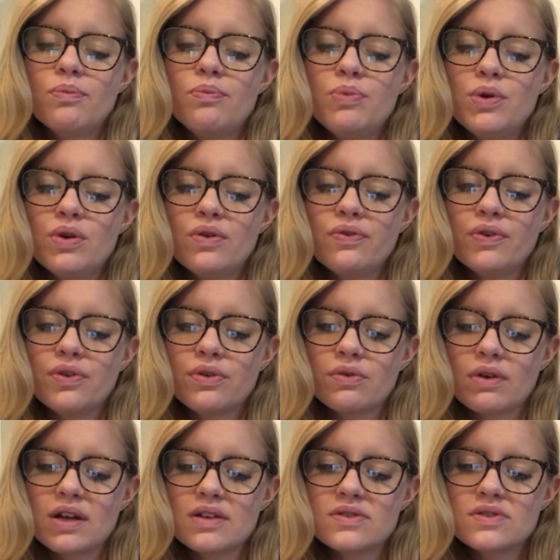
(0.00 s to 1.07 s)
Beautiful
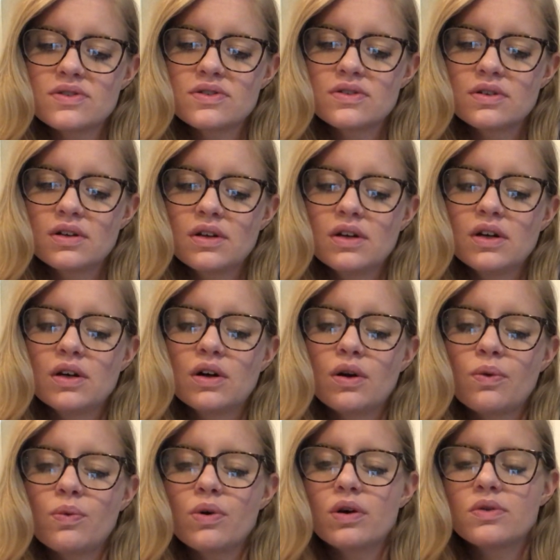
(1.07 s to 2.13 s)
threads. Her
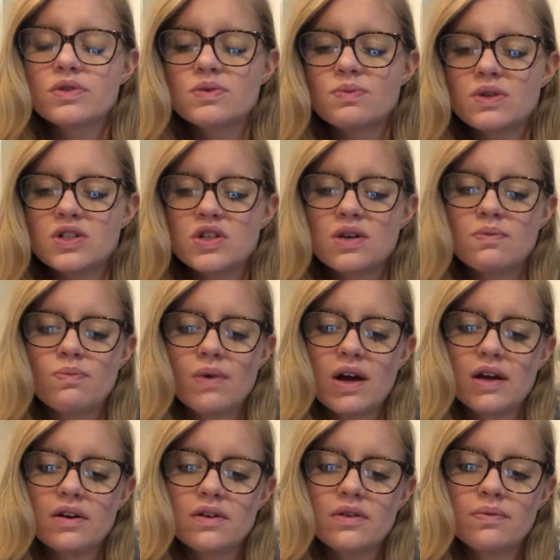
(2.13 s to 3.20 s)
work was much
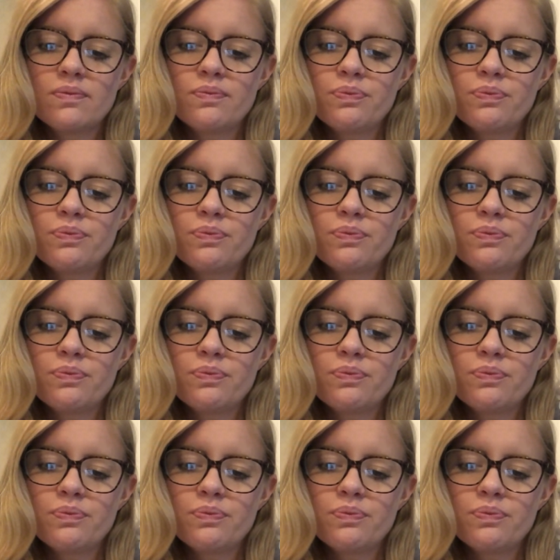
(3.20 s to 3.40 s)
admired,